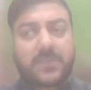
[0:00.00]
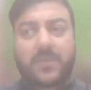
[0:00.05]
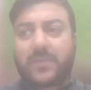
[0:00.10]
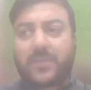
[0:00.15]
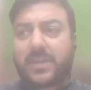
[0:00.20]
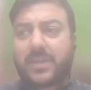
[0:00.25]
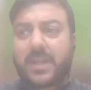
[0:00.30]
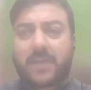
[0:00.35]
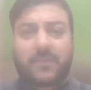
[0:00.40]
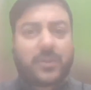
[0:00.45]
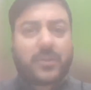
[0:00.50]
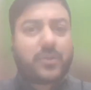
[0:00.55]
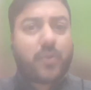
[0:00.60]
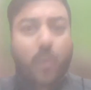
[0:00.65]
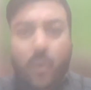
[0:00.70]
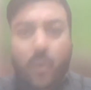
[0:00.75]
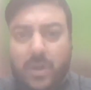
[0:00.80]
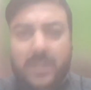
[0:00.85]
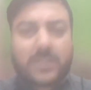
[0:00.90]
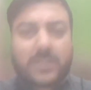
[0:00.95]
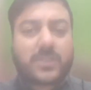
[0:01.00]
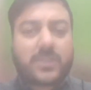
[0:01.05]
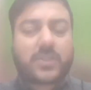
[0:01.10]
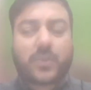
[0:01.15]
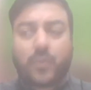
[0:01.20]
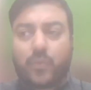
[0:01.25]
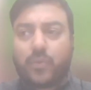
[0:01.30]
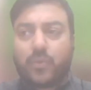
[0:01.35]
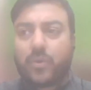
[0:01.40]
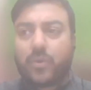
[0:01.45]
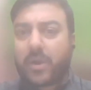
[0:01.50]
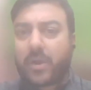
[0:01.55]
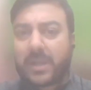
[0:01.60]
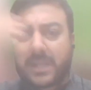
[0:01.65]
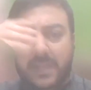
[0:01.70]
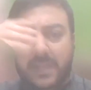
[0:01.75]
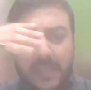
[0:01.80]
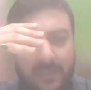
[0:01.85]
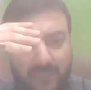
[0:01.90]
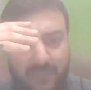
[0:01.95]
We were never told in school or
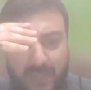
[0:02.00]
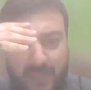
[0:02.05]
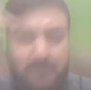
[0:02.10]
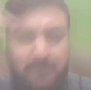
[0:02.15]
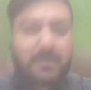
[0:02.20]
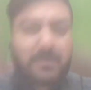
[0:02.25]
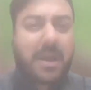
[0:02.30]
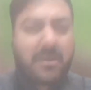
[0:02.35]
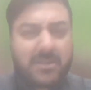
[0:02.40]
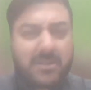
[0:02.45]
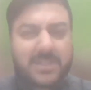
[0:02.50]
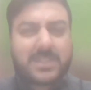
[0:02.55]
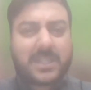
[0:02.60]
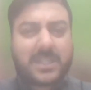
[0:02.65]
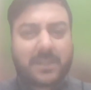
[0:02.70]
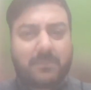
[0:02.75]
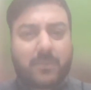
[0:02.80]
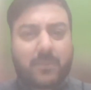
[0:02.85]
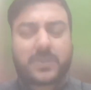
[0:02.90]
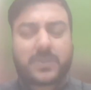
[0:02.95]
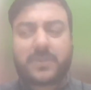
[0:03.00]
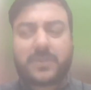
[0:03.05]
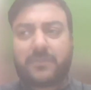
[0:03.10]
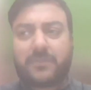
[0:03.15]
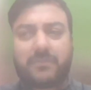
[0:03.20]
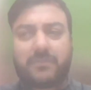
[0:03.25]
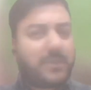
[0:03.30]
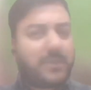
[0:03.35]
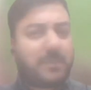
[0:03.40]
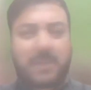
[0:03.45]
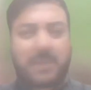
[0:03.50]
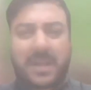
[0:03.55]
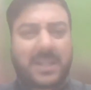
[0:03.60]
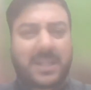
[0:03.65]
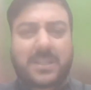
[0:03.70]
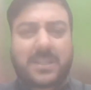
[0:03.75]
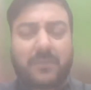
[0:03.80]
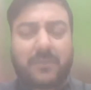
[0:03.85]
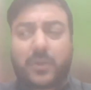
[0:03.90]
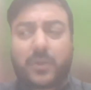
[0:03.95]
even in parenting. Most of the
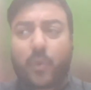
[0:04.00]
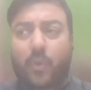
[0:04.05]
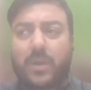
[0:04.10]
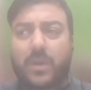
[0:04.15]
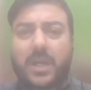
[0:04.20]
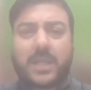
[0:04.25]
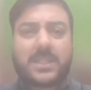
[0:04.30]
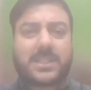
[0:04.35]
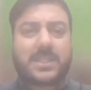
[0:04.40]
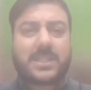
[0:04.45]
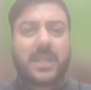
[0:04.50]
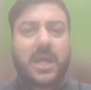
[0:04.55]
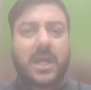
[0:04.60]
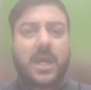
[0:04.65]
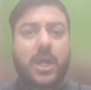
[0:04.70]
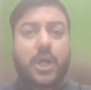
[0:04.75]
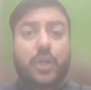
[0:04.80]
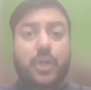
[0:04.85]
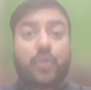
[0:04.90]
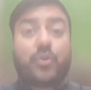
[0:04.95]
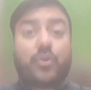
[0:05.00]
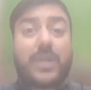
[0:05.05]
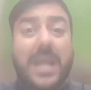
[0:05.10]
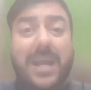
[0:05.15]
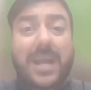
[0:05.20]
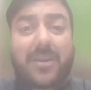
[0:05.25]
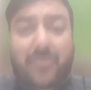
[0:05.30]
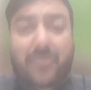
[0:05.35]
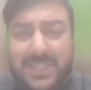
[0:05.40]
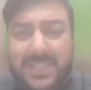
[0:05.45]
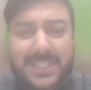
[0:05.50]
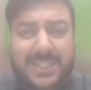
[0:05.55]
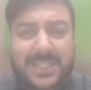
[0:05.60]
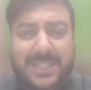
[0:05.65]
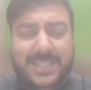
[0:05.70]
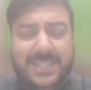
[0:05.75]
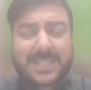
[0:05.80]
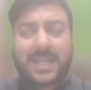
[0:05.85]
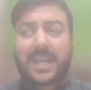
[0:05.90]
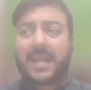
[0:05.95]
parents never told us to take
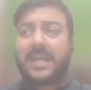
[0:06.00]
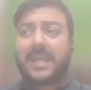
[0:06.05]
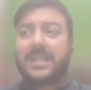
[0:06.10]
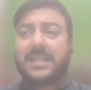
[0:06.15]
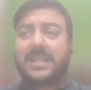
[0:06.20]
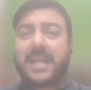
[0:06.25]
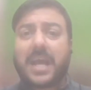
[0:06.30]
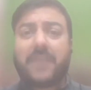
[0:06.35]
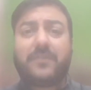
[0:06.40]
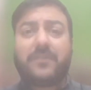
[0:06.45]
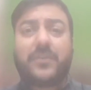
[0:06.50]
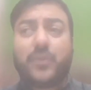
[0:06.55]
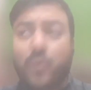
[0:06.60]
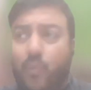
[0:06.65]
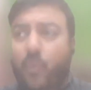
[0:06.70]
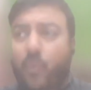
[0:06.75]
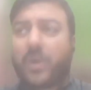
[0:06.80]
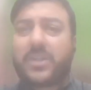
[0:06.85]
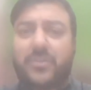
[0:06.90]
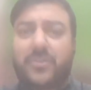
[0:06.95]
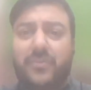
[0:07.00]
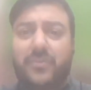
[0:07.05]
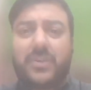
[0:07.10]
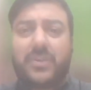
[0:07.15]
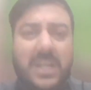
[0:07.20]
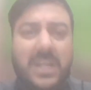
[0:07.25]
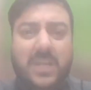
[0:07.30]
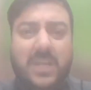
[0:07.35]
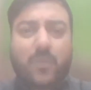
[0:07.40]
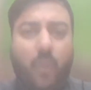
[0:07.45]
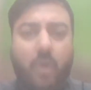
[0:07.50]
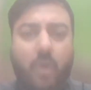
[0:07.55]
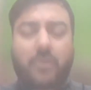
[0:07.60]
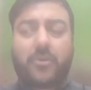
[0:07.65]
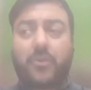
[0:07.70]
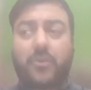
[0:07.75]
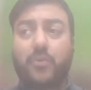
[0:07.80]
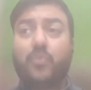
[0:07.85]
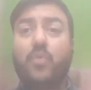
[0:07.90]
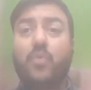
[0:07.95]
risks in life, do what we really
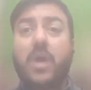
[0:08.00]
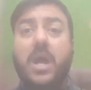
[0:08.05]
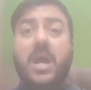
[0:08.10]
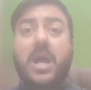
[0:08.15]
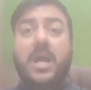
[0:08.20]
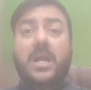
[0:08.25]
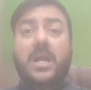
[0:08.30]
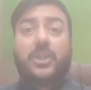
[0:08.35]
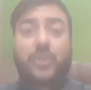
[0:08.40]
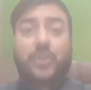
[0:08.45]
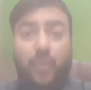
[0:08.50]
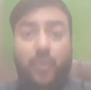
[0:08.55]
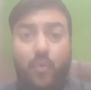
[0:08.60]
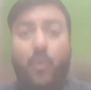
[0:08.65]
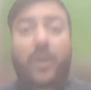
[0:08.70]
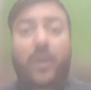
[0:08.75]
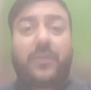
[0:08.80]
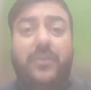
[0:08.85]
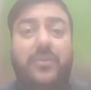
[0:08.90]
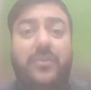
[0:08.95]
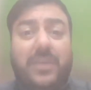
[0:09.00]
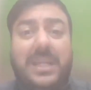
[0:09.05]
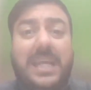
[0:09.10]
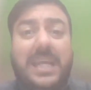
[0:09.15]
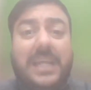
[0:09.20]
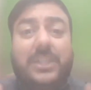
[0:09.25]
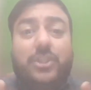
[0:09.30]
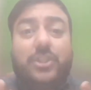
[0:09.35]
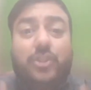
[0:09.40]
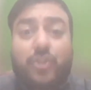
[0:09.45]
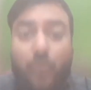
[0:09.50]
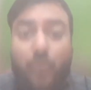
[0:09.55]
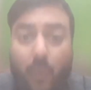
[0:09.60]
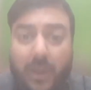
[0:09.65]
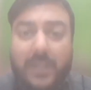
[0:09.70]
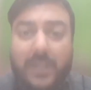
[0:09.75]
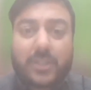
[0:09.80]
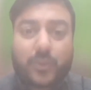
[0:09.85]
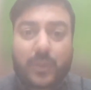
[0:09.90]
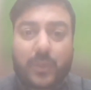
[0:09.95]
want to do what we really
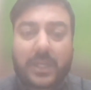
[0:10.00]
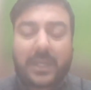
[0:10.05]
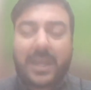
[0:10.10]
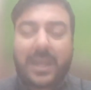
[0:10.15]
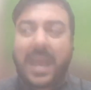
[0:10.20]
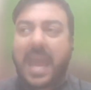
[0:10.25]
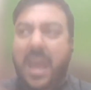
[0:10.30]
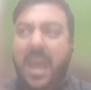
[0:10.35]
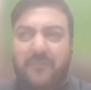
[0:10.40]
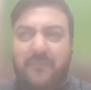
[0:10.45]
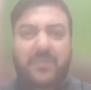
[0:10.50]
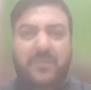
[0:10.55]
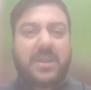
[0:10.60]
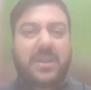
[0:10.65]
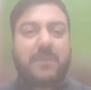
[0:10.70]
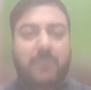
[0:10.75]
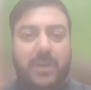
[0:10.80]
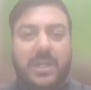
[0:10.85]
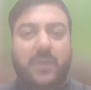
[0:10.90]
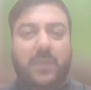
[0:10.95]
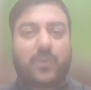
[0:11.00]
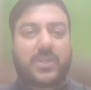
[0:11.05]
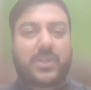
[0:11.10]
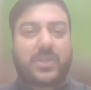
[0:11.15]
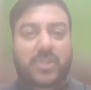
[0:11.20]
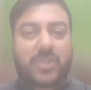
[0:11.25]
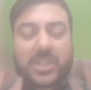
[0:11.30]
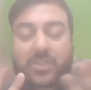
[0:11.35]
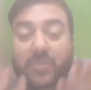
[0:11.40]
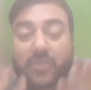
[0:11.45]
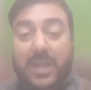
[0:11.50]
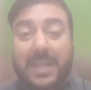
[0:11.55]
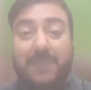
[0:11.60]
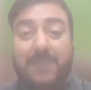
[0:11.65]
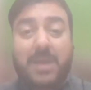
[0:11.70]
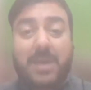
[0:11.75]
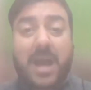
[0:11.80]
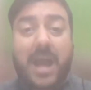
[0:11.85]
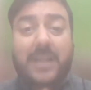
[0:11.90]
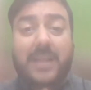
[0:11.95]
enjoy doing. Everybody was just
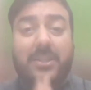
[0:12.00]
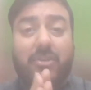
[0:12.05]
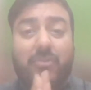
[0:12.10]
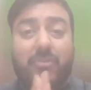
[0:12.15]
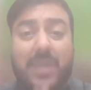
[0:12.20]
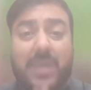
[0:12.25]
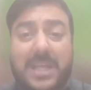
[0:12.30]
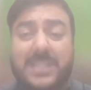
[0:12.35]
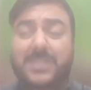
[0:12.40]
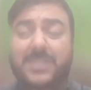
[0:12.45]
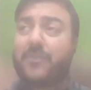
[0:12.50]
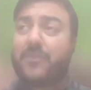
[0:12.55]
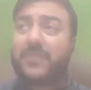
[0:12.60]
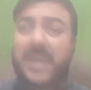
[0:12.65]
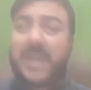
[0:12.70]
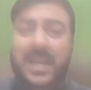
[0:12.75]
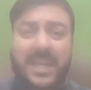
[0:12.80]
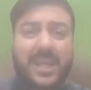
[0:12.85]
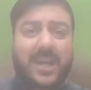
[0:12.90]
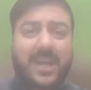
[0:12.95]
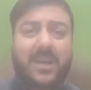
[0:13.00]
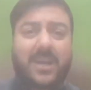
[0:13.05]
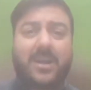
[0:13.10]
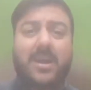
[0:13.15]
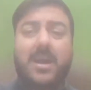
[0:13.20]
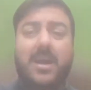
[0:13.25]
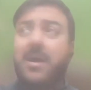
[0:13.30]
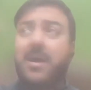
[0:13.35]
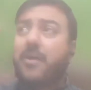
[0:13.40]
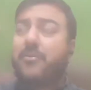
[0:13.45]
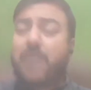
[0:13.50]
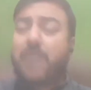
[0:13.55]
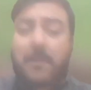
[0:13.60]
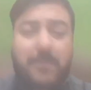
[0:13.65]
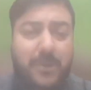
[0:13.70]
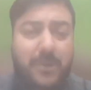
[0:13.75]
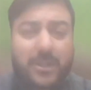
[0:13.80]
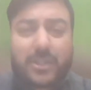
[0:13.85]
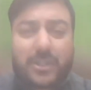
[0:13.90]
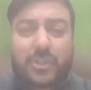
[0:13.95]
running behind the race of getting a
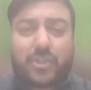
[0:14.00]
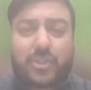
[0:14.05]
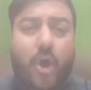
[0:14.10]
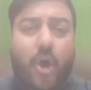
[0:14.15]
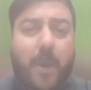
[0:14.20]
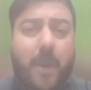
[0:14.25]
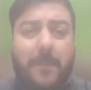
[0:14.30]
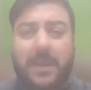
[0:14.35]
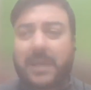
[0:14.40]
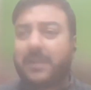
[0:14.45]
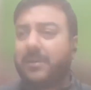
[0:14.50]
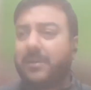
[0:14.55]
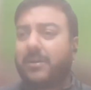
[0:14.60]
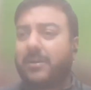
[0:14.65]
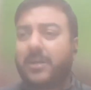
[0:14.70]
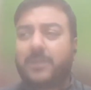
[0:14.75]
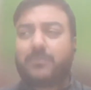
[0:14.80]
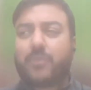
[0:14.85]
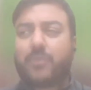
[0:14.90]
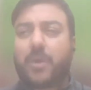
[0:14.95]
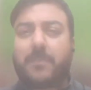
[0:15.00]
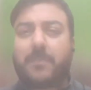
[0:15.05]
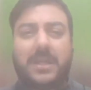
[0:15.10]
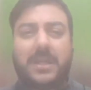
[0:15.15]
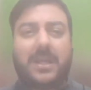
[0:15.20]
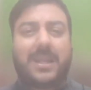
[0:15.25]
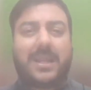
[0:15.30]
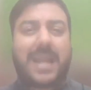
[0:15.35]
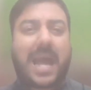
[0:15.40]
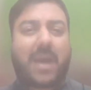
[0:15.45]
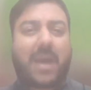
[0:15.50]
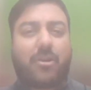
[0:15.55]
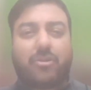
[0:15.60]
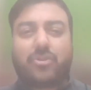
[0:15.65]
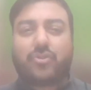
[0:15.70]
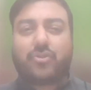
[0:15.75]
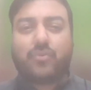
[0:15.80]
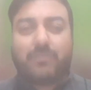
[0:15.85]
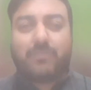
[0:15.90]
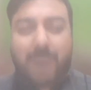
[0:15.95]
reputed job and earn probably a lakh
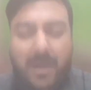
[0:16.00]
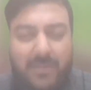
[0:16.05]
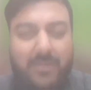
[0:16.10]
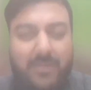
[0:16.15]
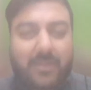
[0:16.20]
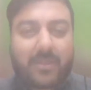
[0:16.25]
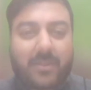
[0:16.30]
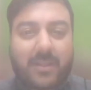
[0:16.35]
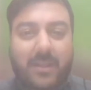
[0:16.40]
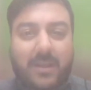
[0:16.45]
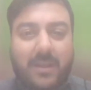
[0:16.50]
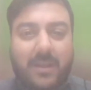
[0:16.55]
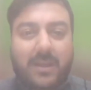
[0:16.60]
or 2 months.